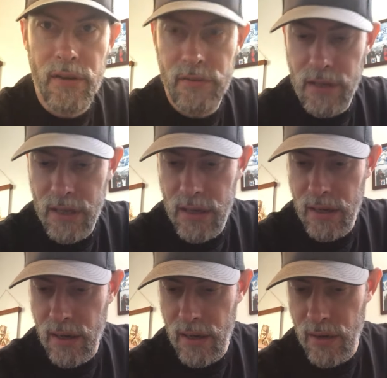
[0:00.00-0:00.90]

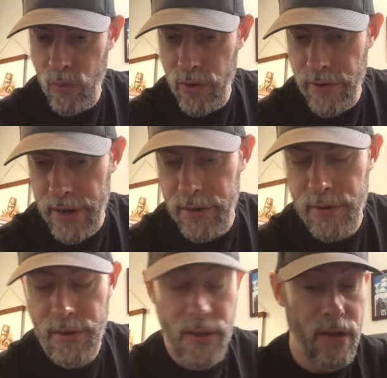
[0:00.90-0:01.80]
CD and 1 record.
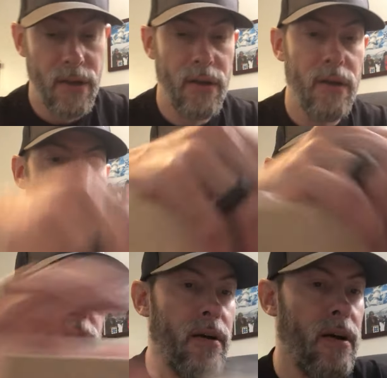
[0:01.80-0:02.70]

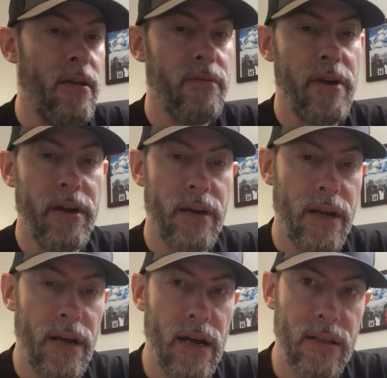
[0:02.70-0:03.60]
The record I
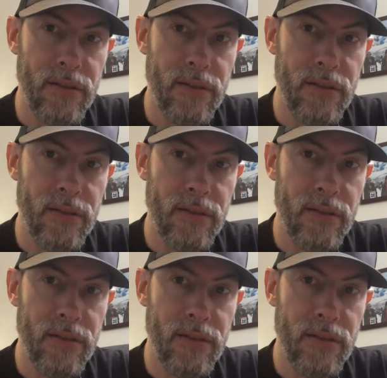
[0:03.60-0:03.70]
got,